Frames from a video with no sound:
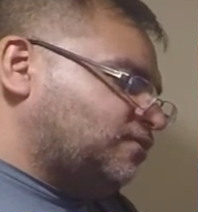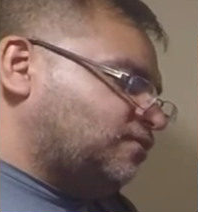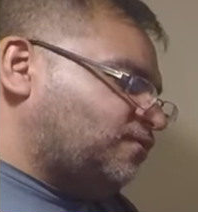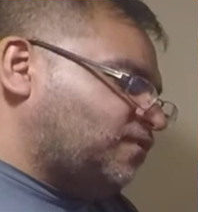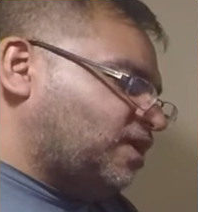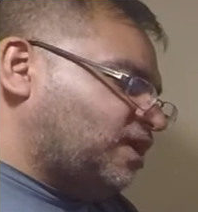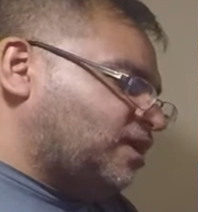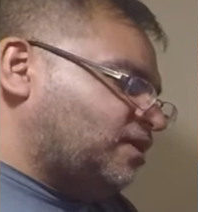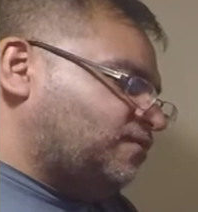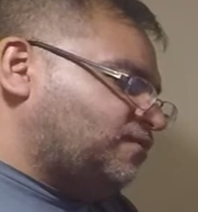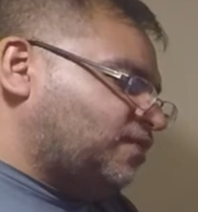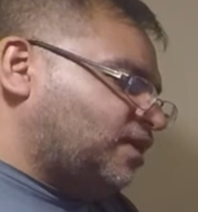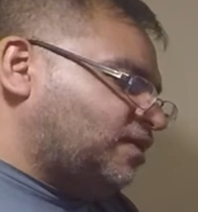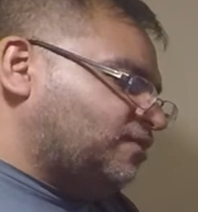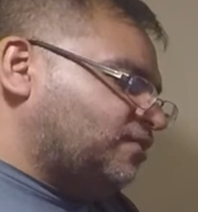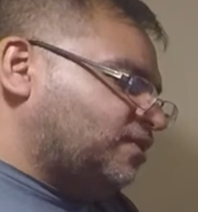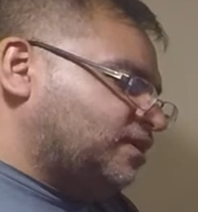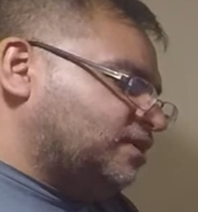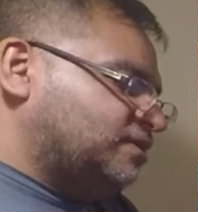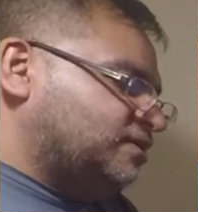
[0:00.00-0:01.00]
5,
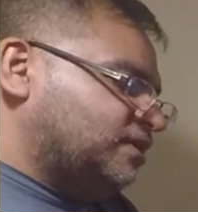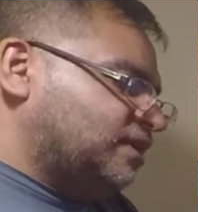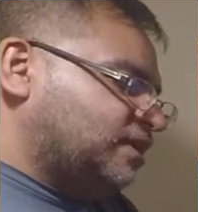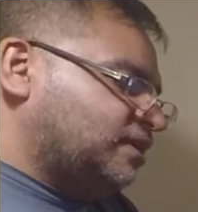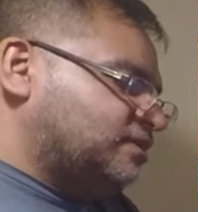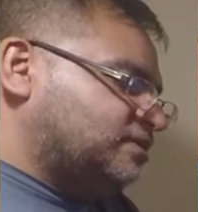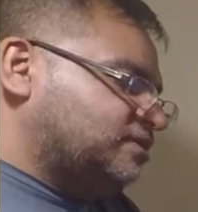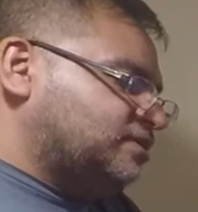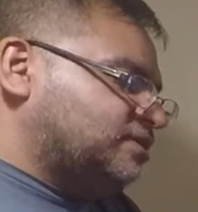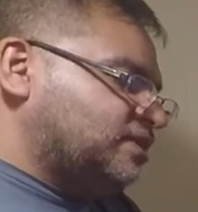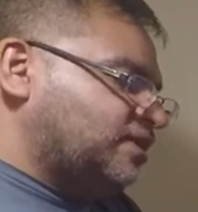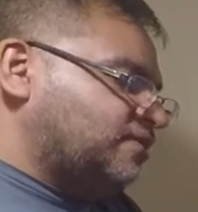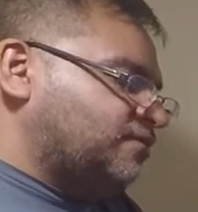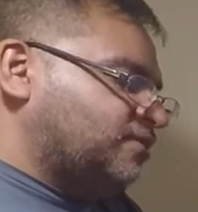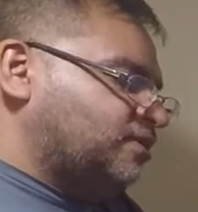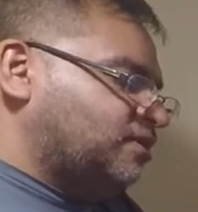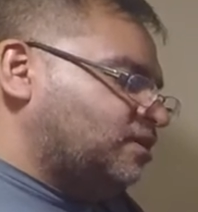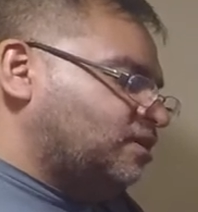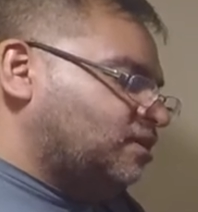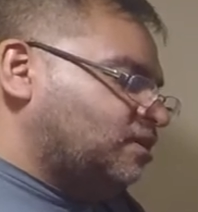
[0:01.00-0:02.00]
5S, and
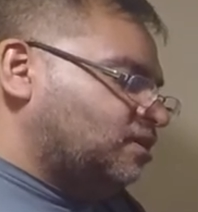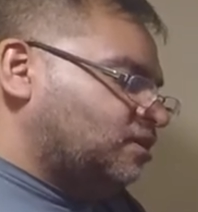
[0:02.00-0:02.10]
7.